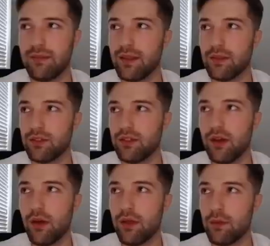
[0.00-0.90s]
I mean, there's
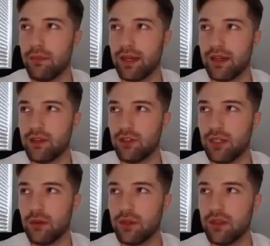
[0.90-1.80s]
no other pick I
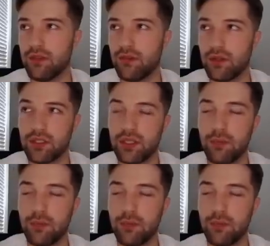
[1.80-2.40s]
usually go with in the first.